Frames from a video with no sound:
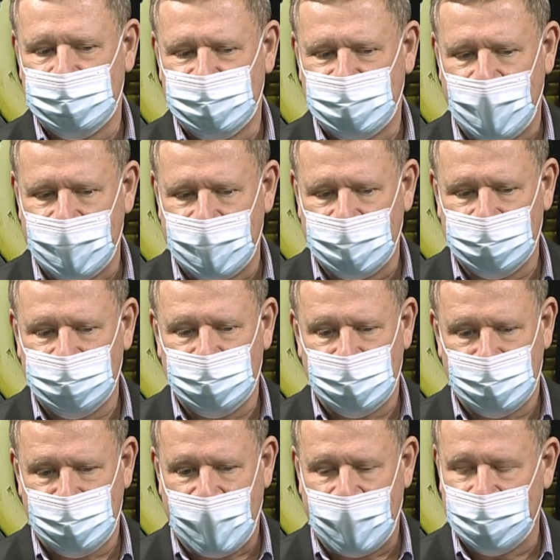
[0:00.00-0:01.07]
China
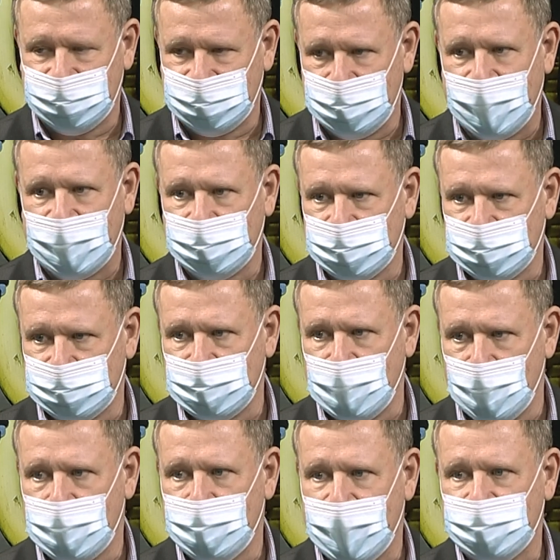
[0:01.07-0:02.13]
policymakers have
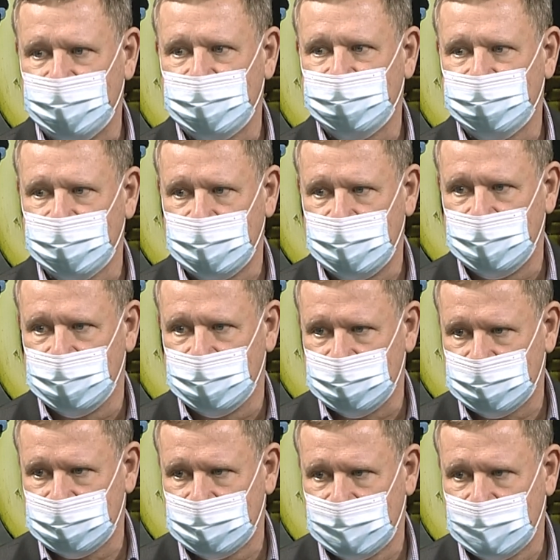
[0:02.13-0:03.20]
known about this for
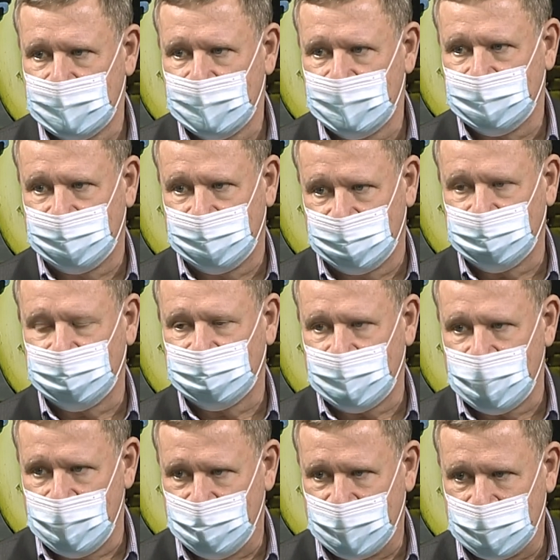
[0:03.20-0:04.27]
years, that this is
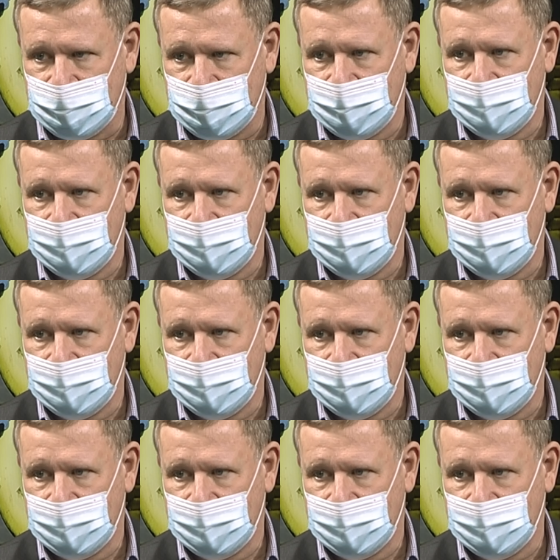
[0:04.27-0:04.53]
coming.